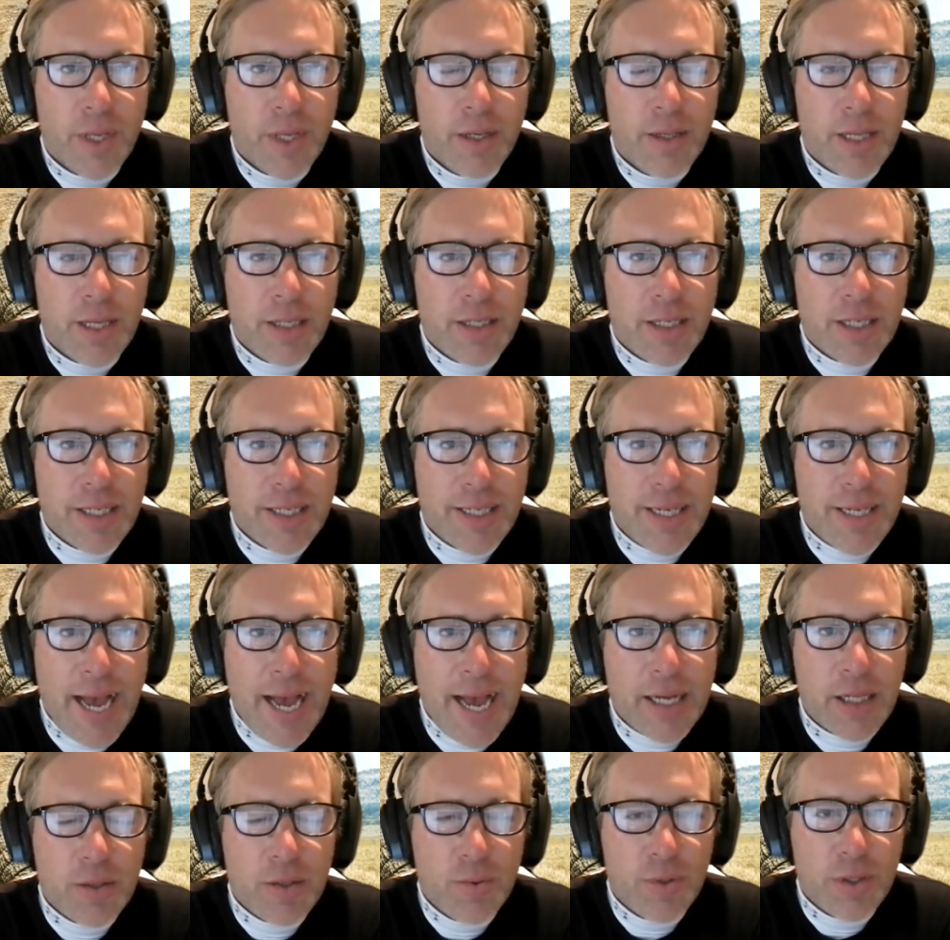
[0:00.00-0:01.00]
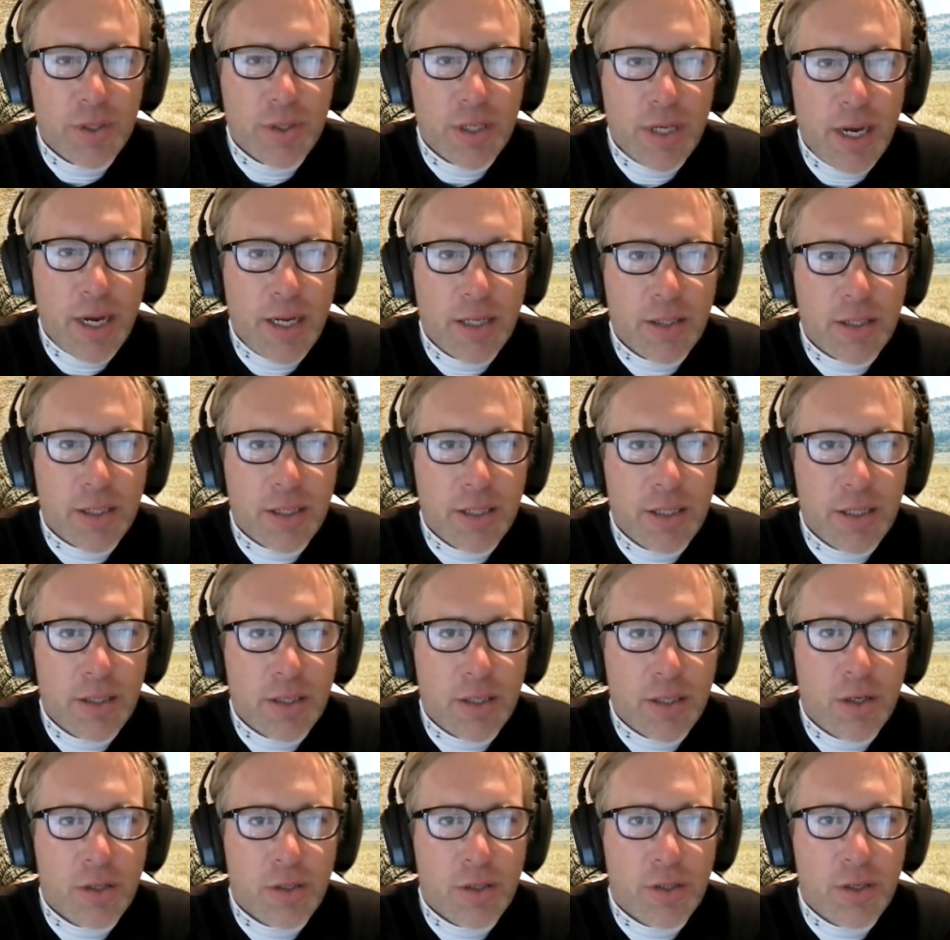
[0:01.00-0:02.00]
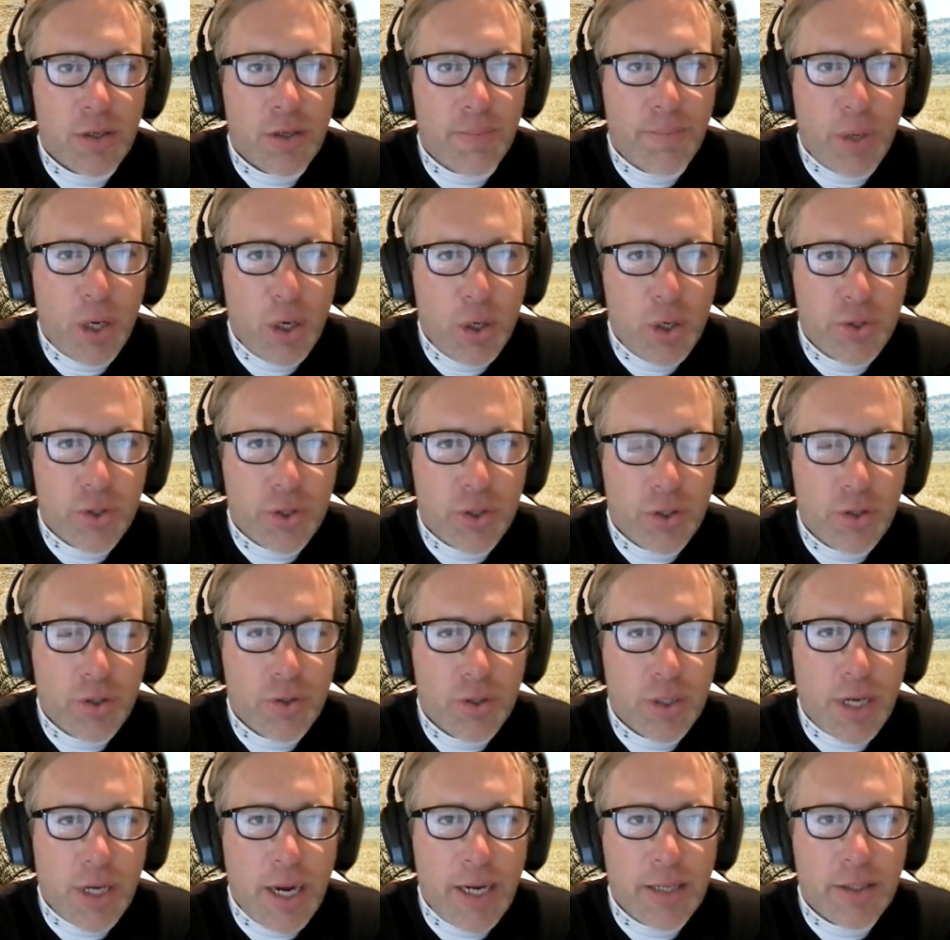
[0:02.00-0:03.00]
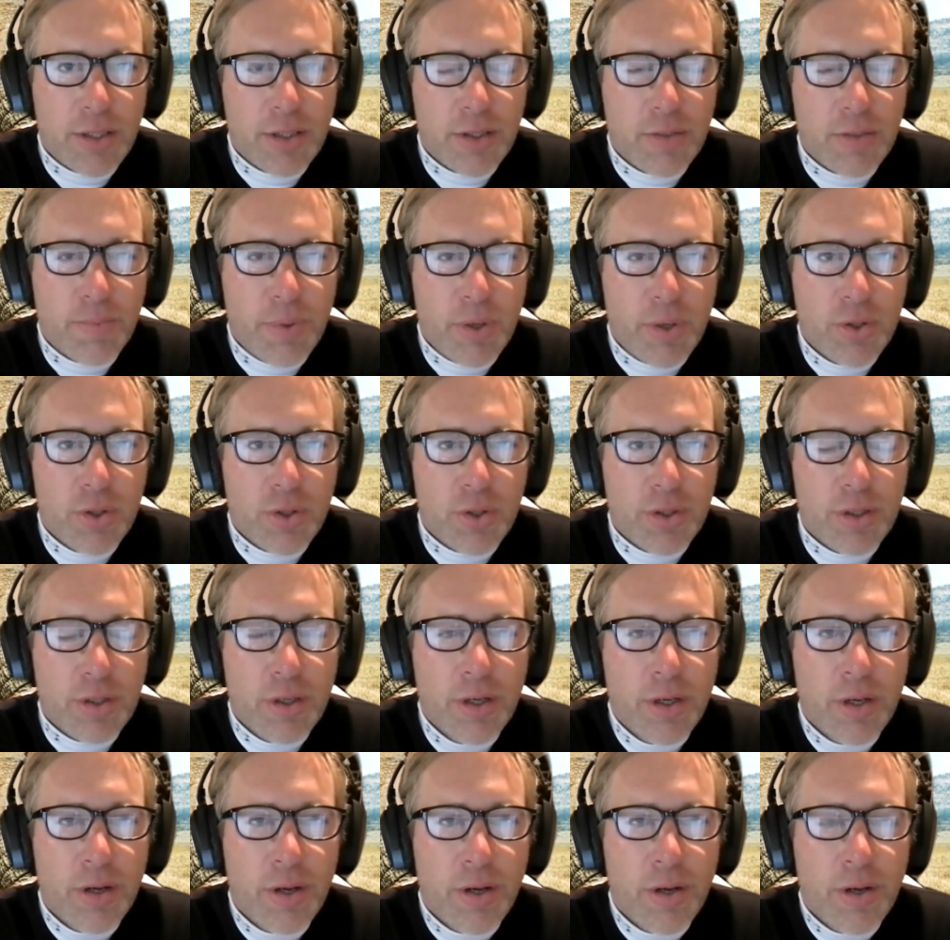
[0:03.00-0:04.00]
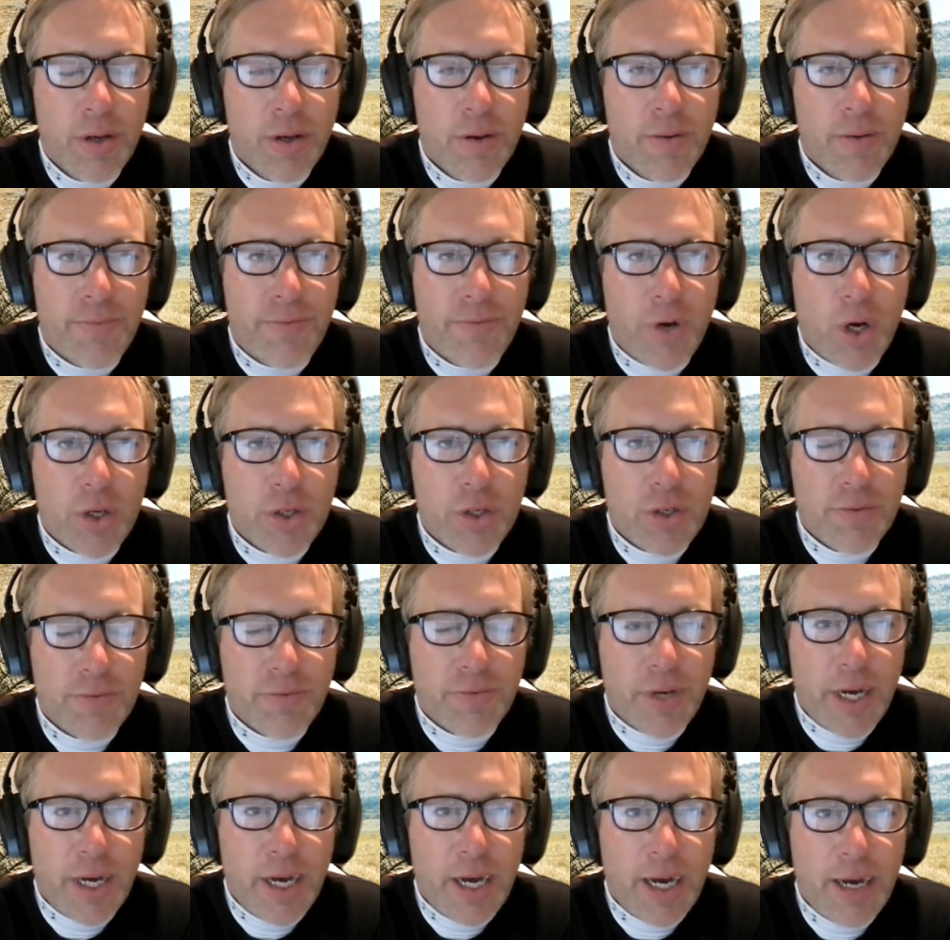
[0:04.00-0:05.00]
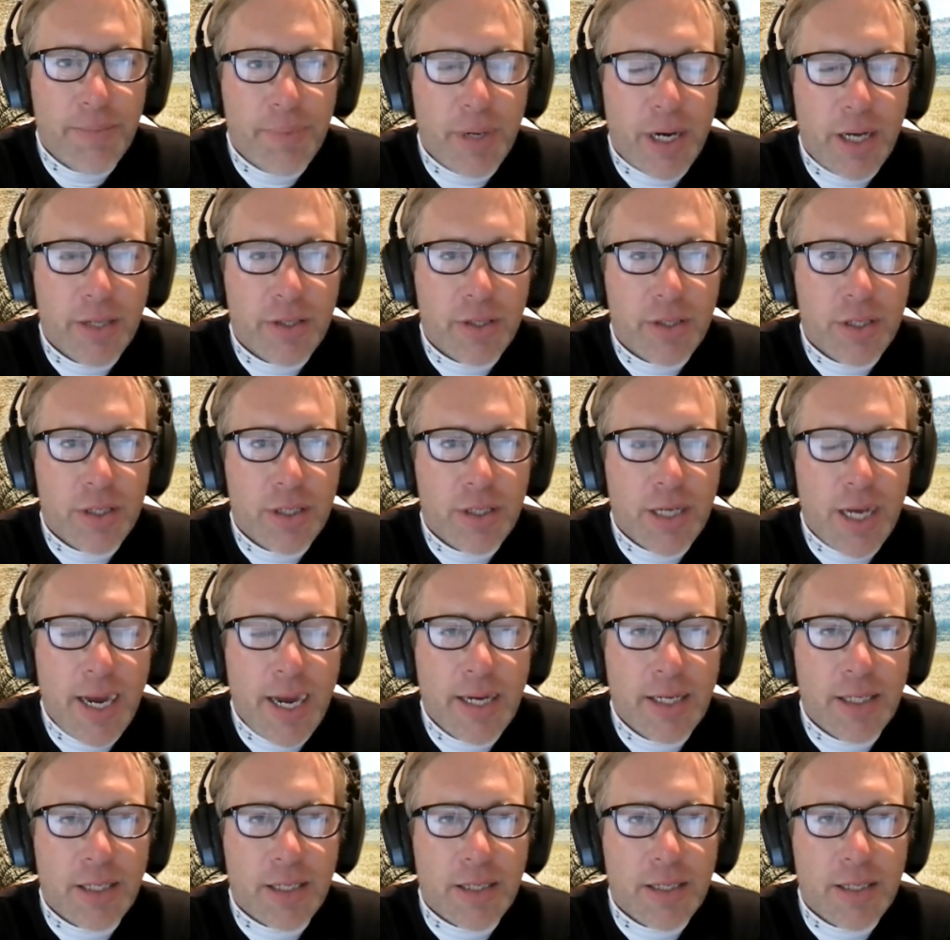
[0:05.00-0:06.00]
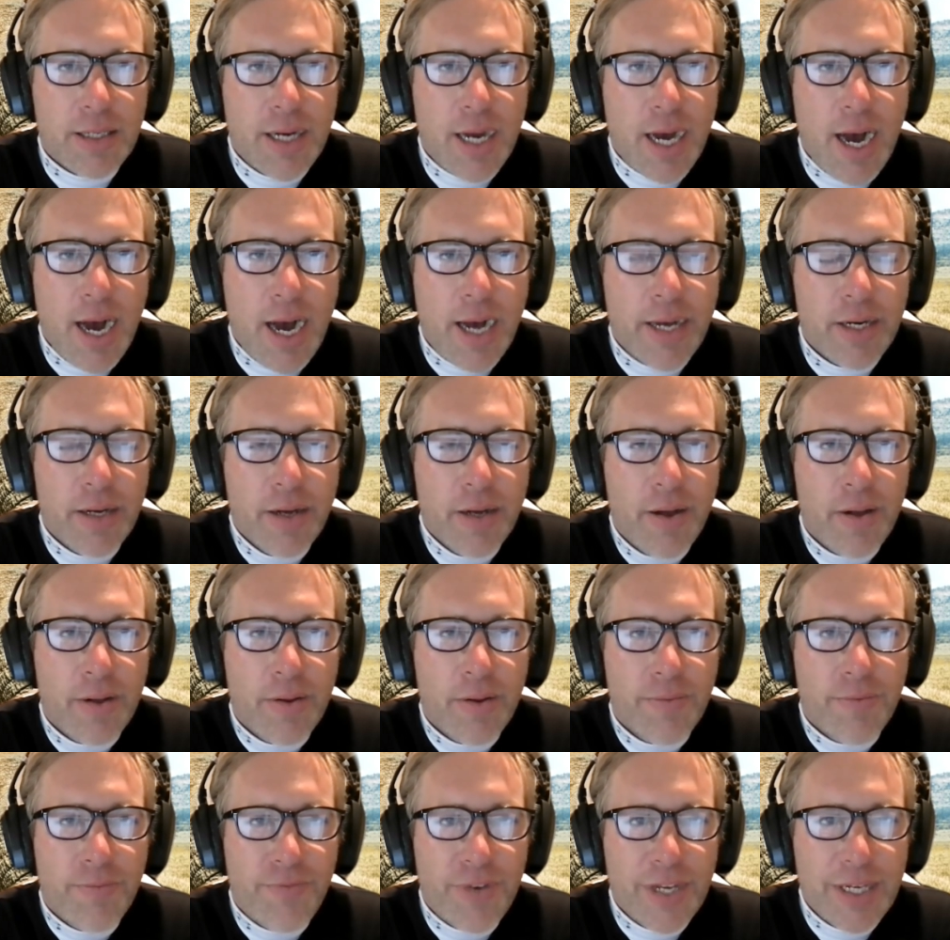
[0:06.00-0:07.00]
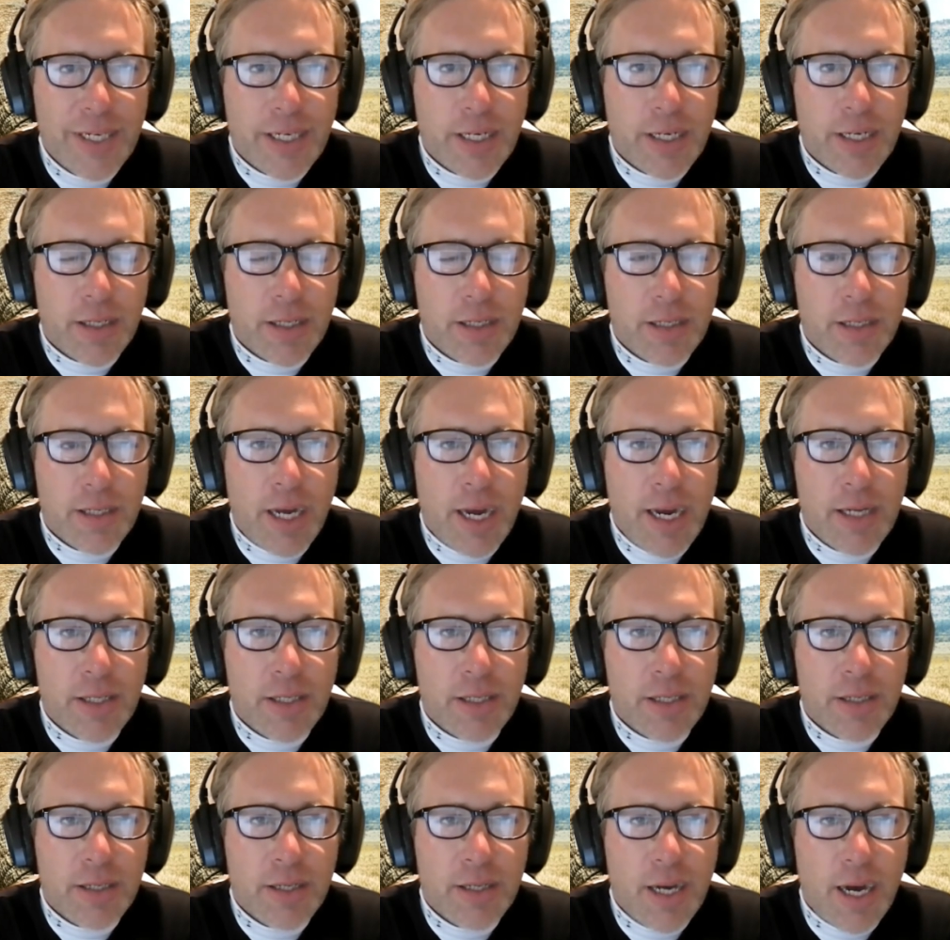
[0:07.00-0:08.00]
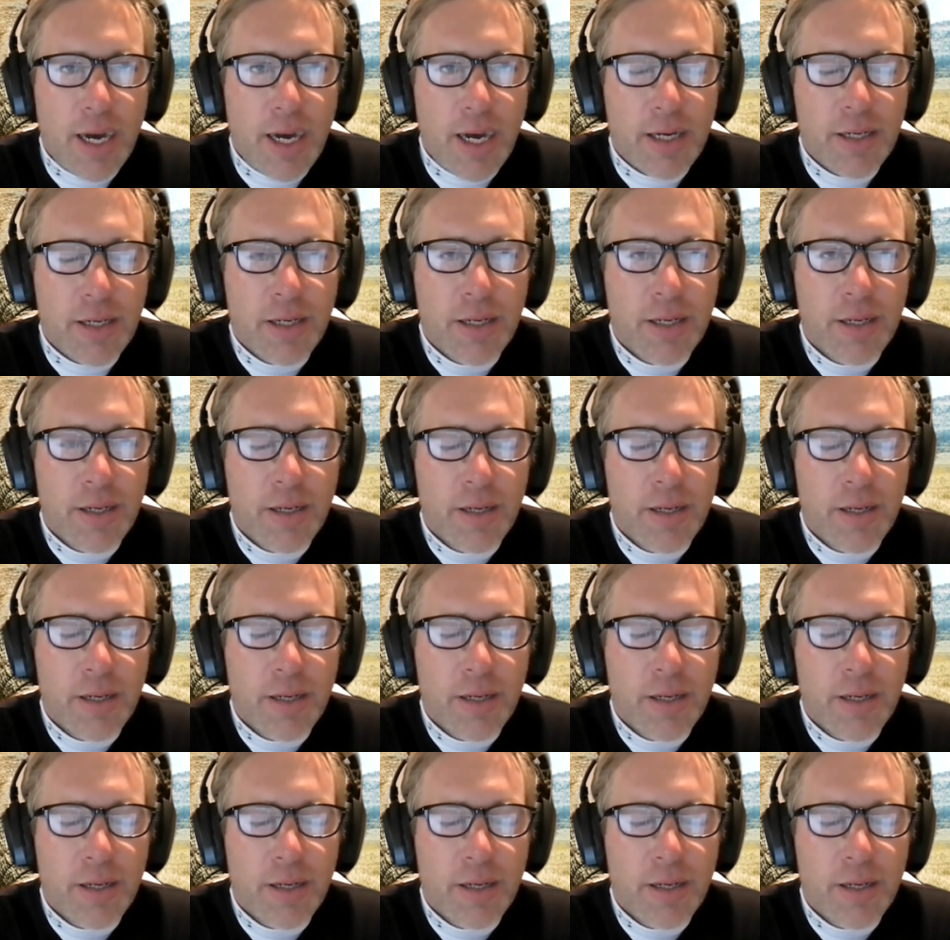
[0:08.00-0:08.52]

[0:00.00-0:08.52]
that's exactly what science is supposed to do. Science is supposed to falsify hypotheses. Science is not physics. Science is not